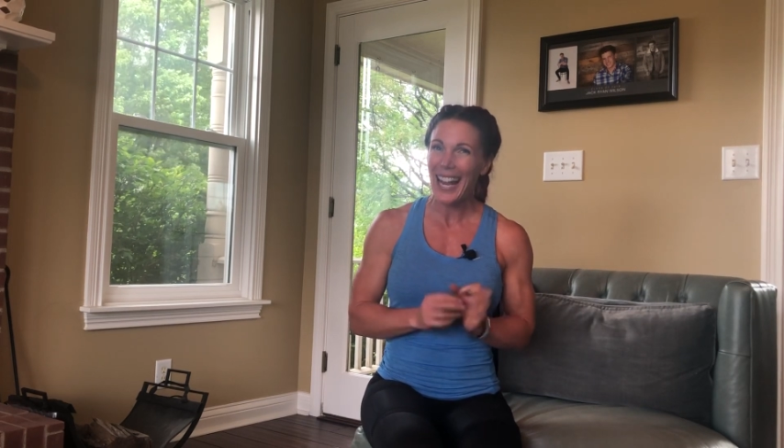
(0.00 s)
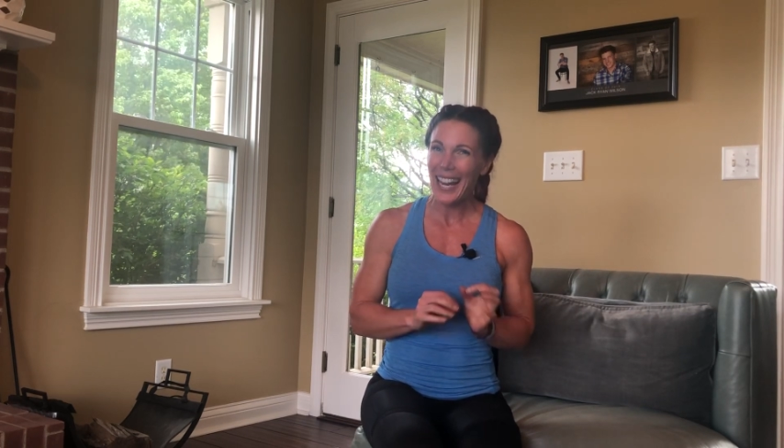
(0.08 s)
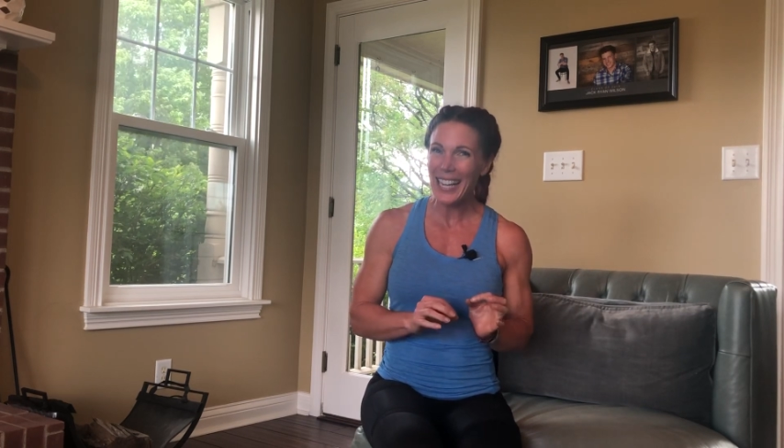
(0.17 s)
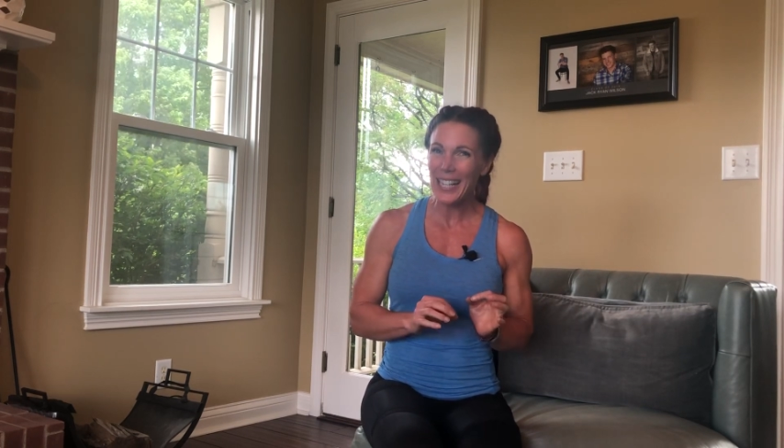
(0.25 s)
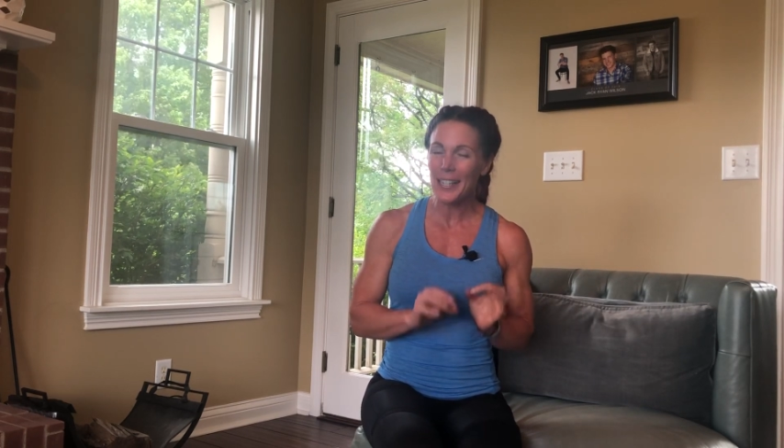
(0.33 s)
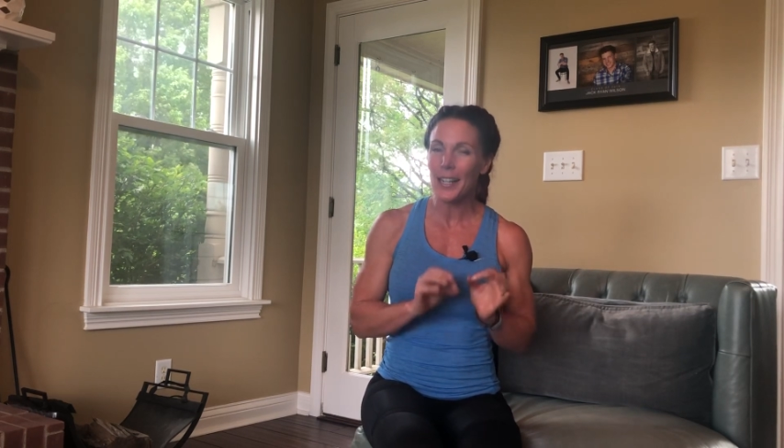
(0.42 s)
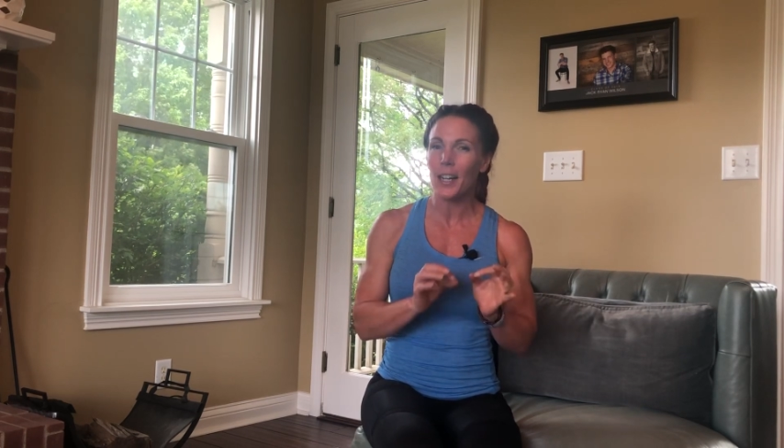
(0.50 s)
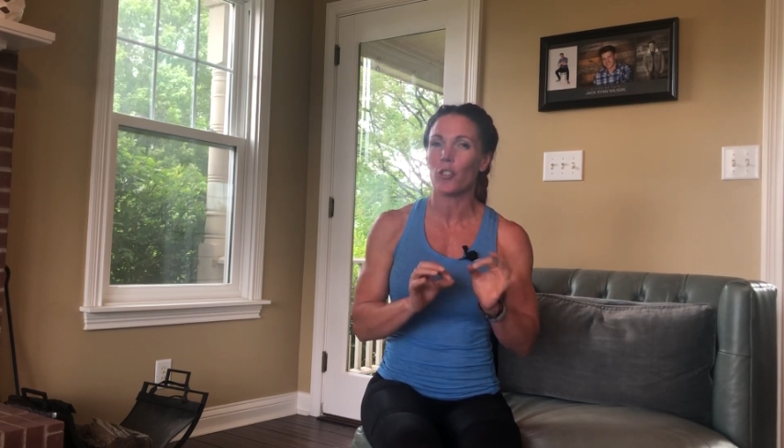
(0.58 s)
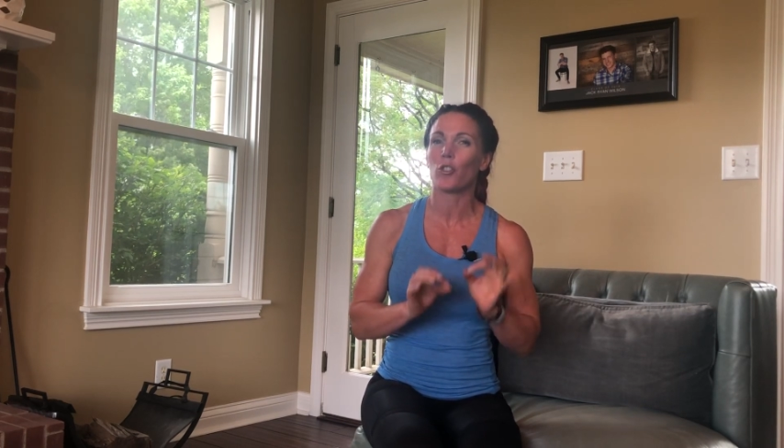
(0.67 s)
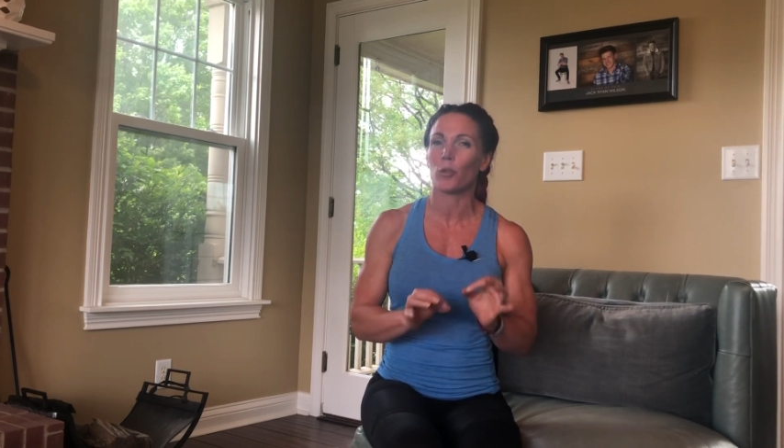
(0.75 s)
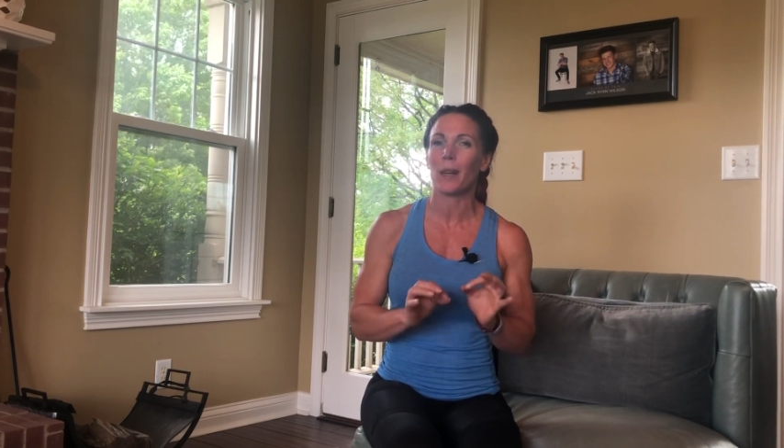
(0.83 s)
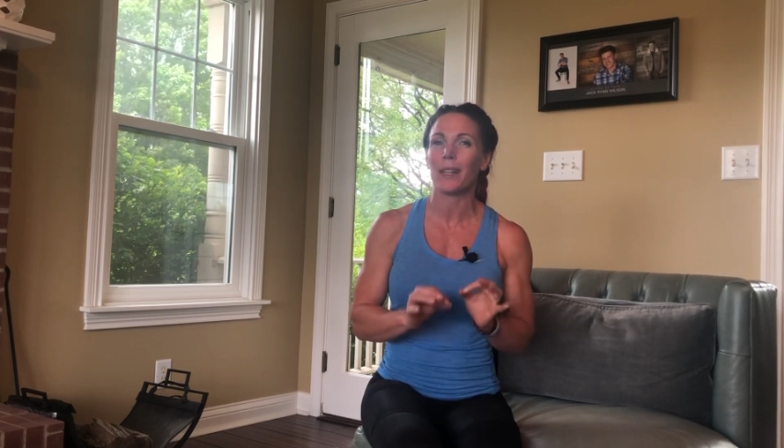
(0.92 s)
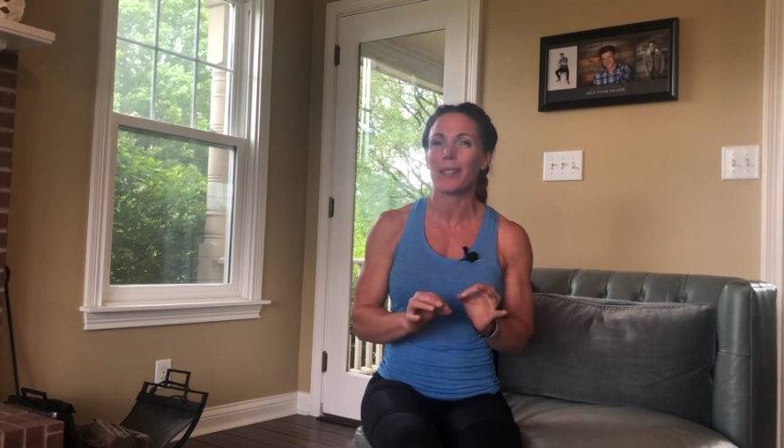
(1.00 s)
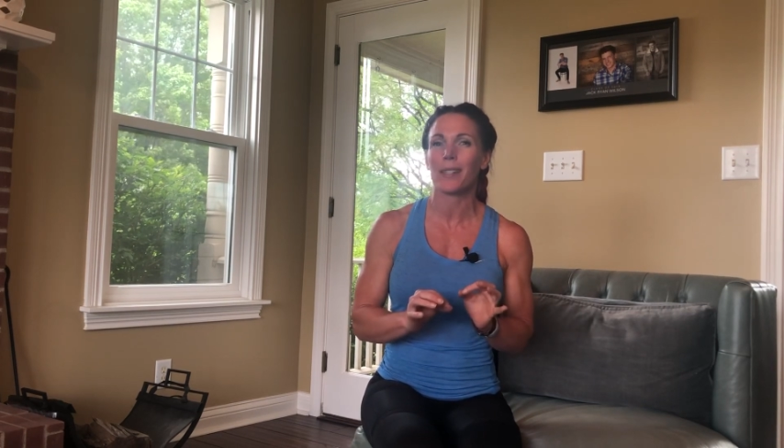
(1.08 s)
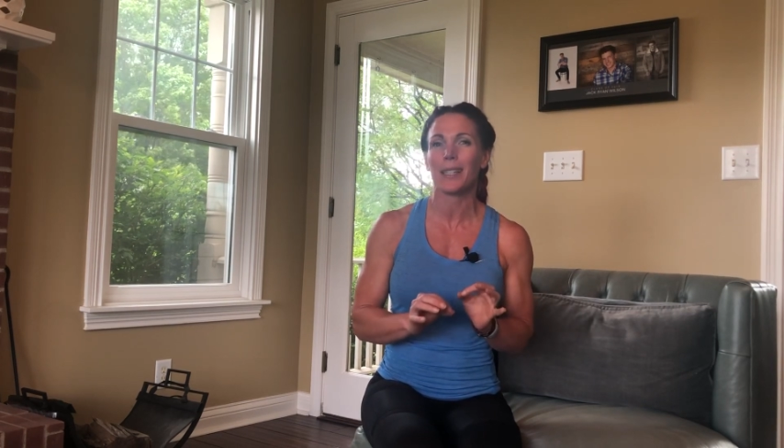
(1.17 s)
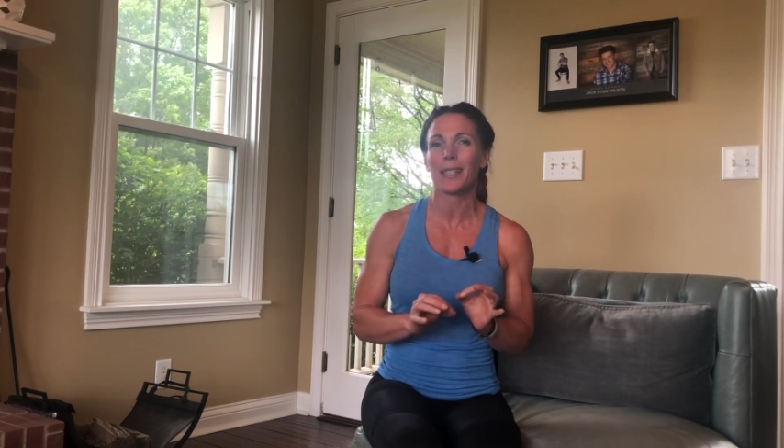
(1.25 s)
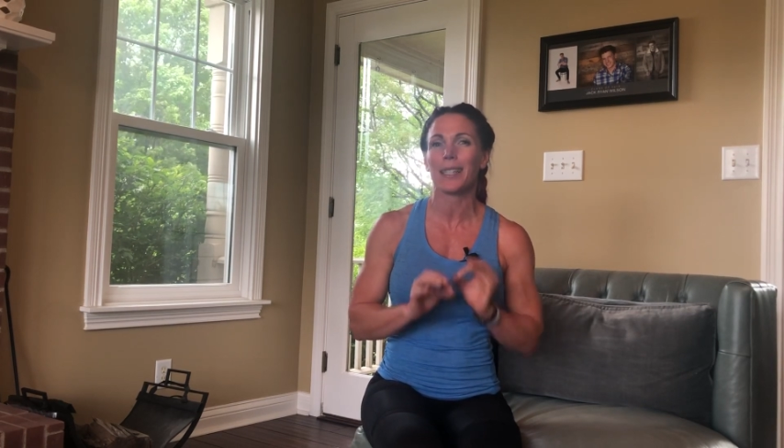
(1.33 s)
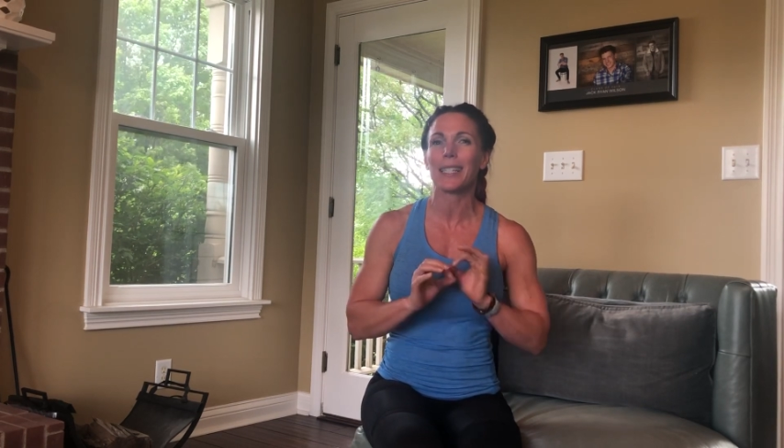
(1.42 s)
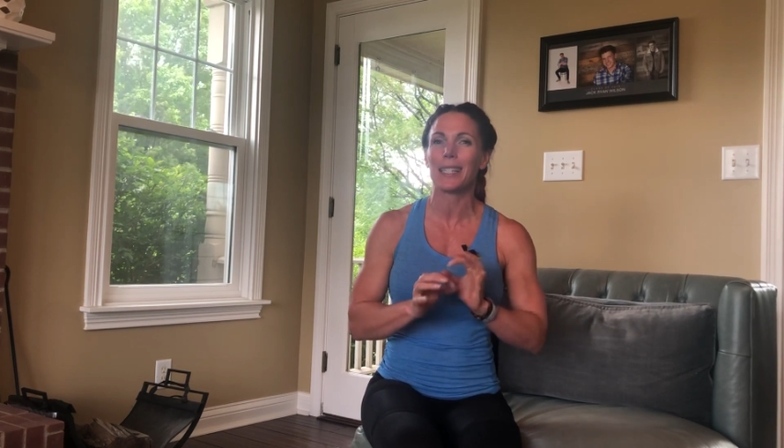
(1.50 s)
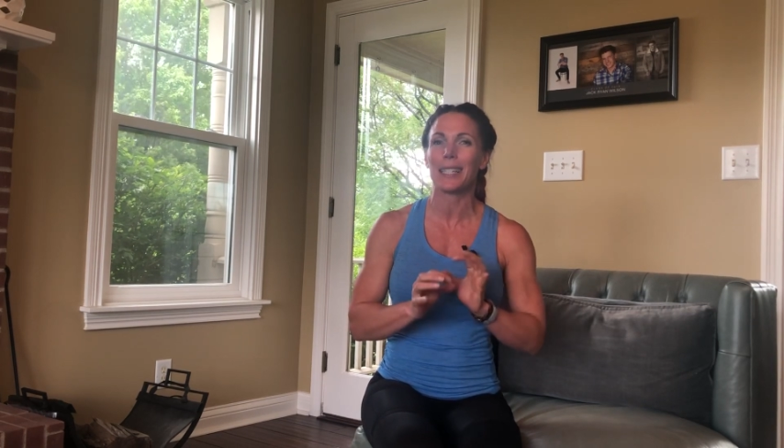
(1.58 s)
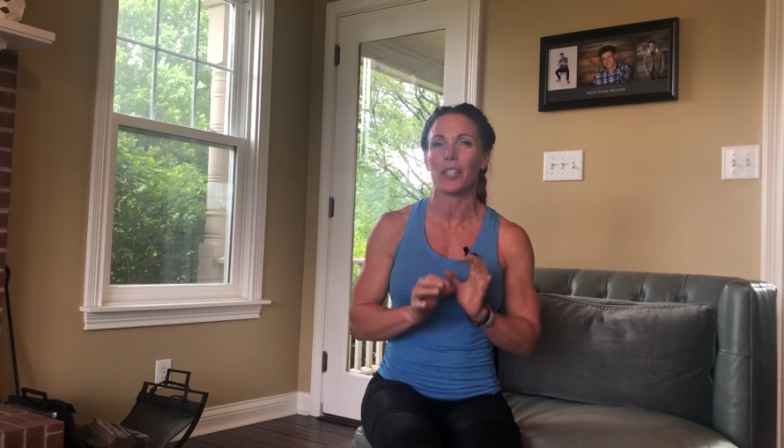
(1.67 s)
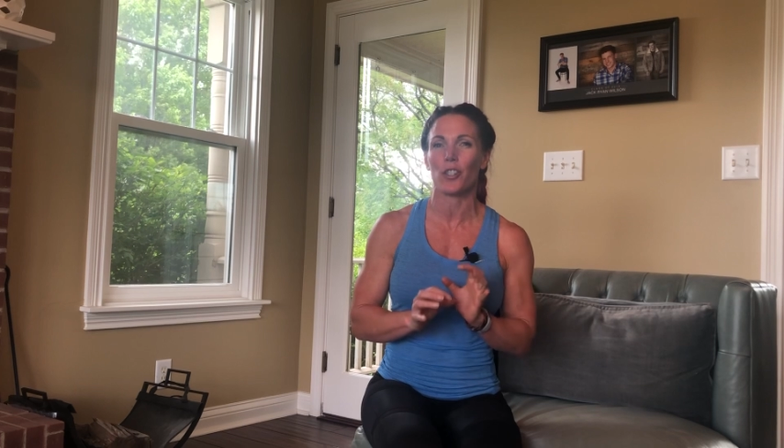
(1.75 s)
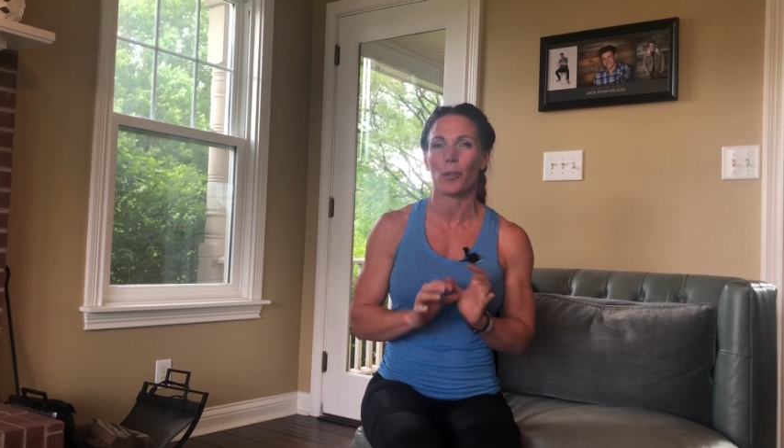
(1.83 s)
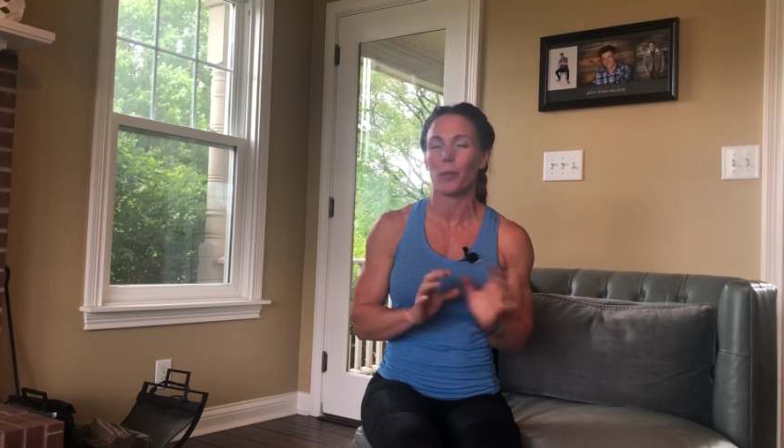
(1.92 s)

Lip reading: and addressing the condition